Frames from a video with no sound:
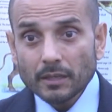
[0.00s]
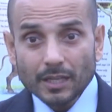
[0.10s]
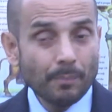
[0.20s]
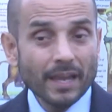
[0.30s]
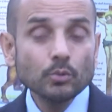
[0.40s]

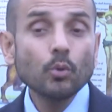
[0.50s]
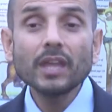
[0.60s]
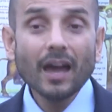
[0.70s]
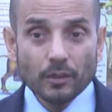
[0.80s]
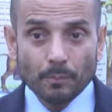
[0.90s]
compared to all
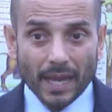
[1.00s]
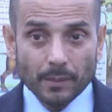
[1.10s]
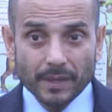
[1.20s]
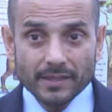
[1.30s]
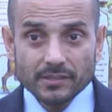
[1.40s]
the other
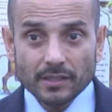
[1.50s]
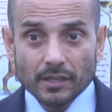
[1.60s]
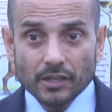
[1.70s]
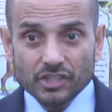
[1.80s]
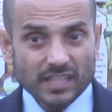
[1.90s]
babies.
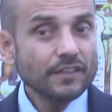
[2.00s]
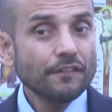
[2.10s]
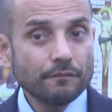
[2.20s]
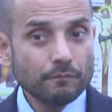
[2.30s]
She has the,